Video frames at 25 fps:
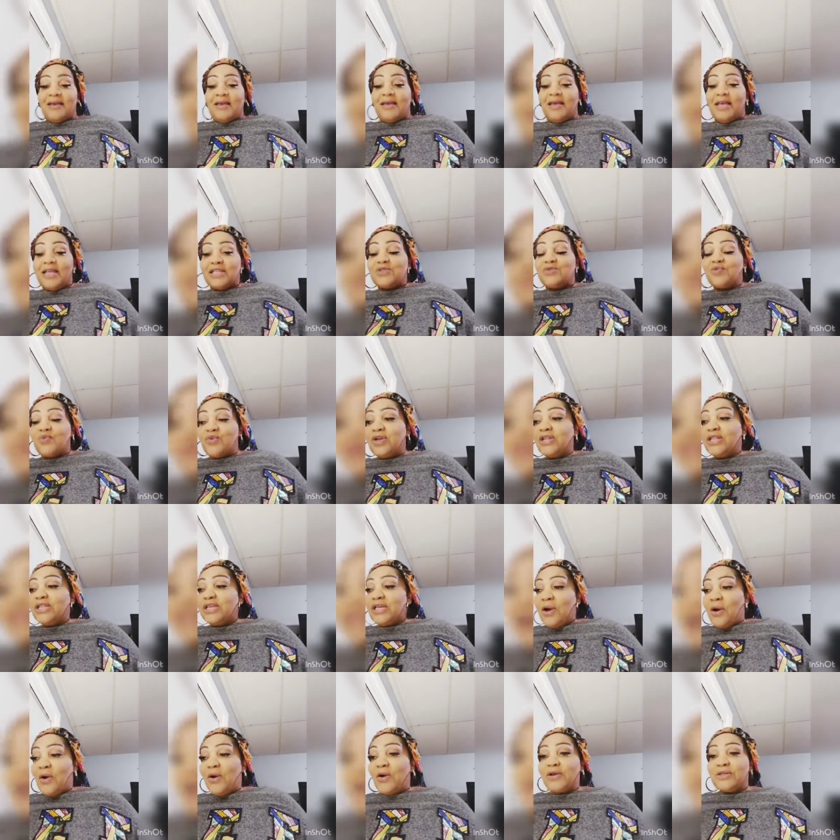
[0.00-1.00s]
It's
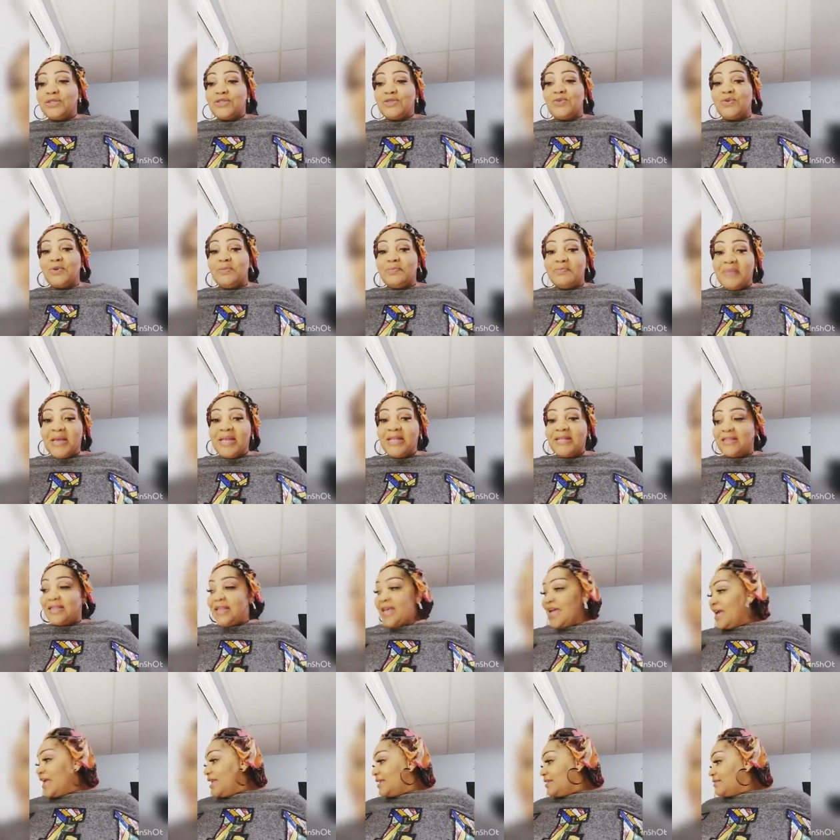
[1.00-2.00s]
really hard to admit
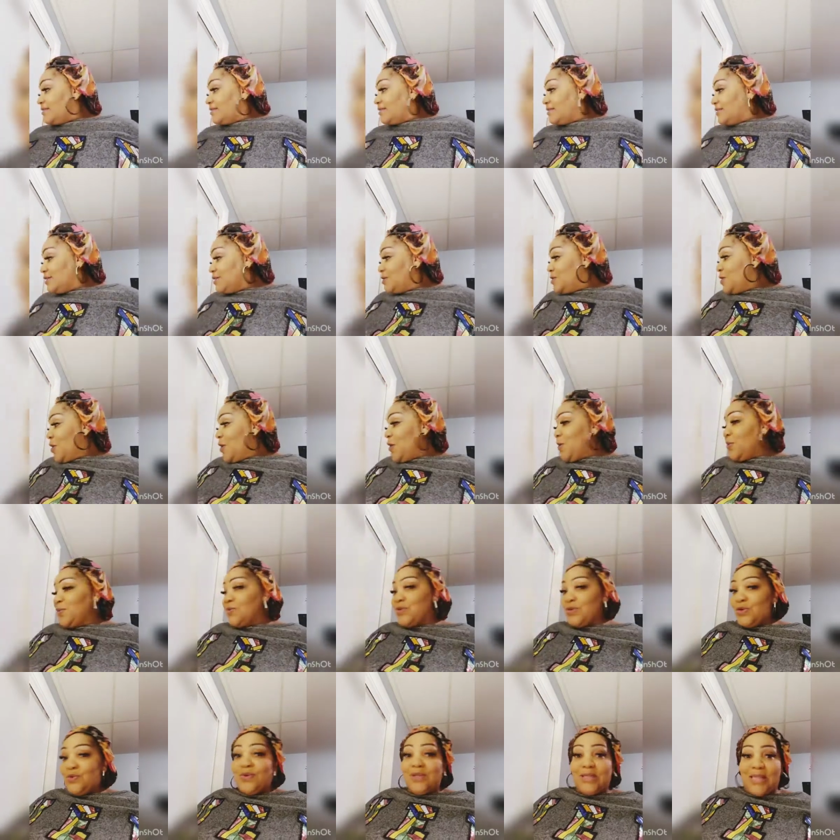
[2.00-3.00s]
that you know,
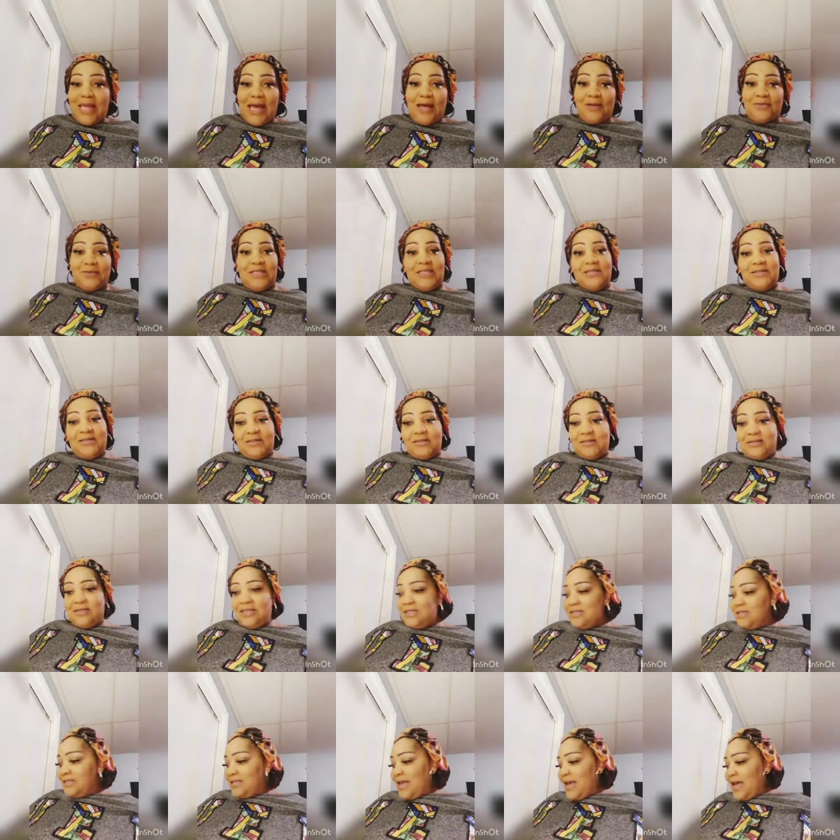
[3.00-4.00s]
you allow this
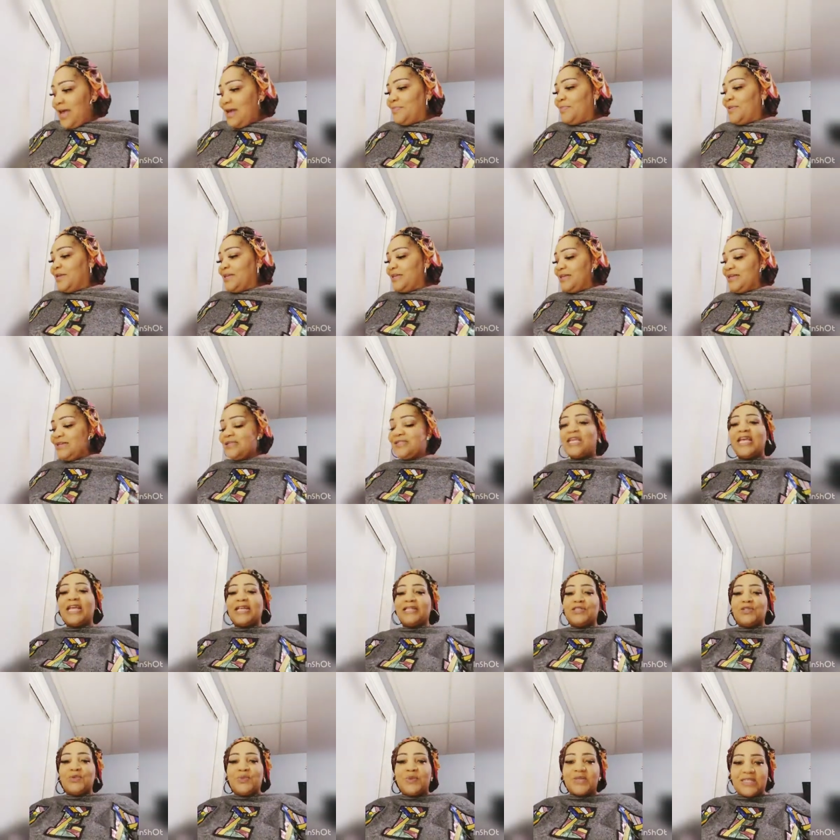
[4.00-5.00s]
this to happen and,
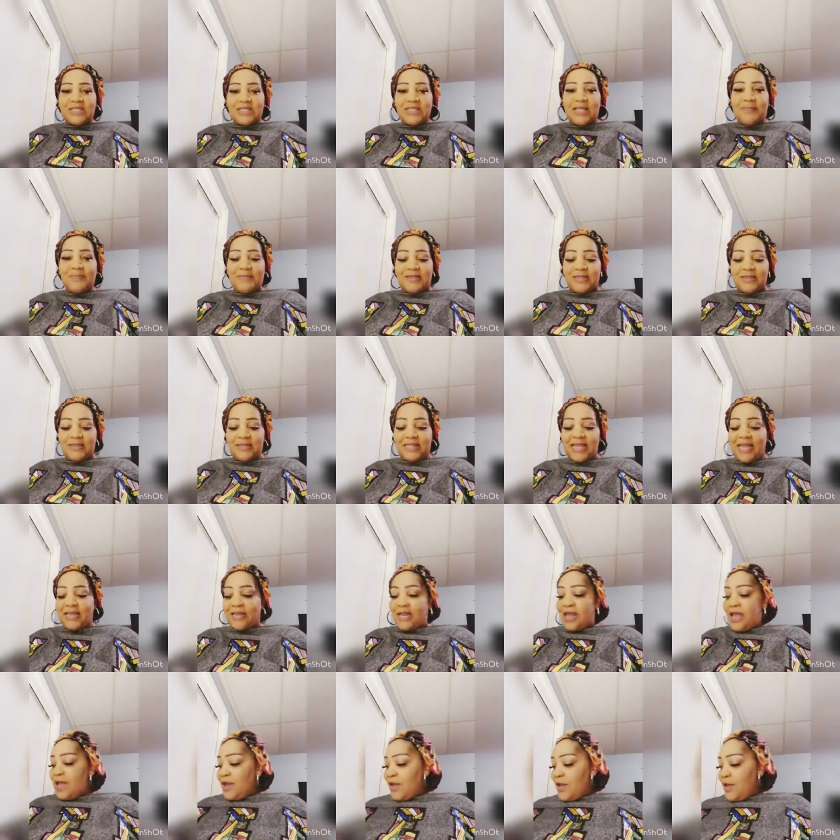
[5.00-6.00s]
and to accept it
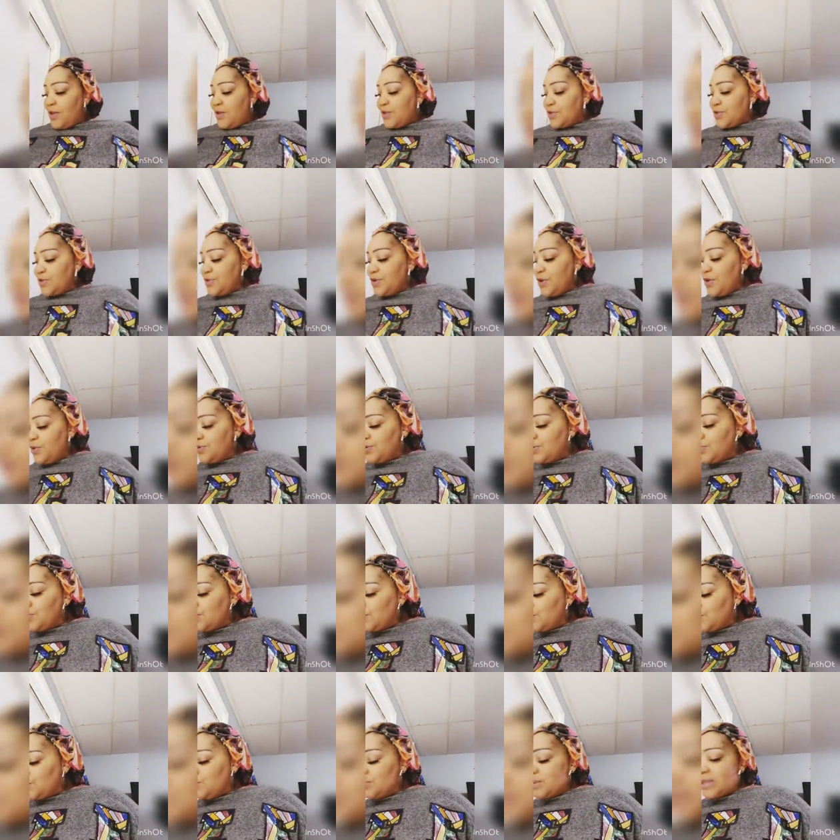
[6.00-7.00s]
that, you know, you
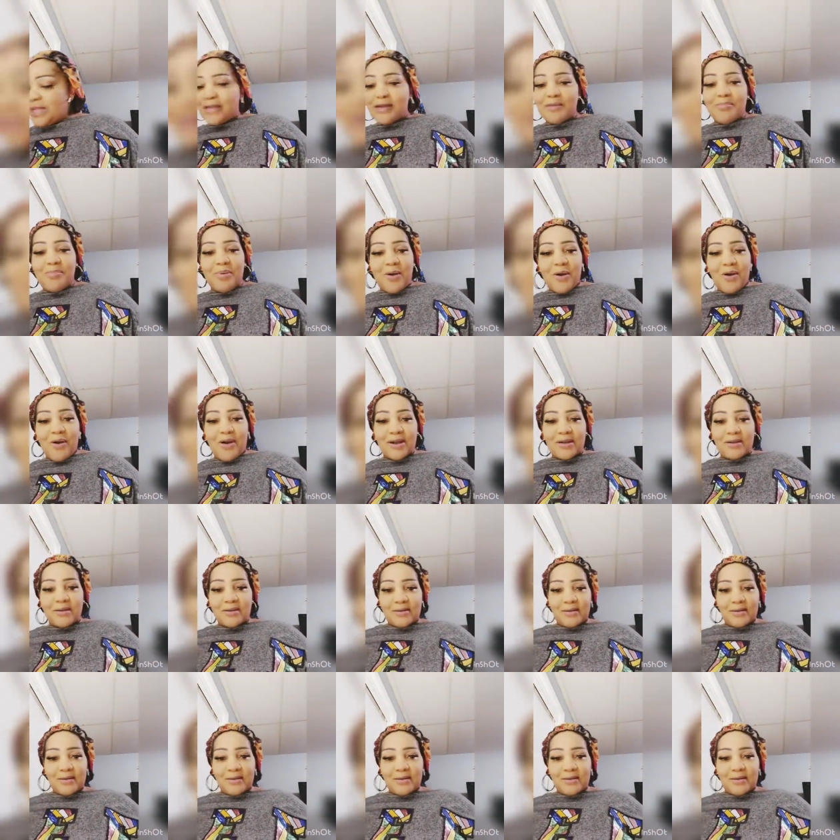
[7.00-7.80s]
do play a part.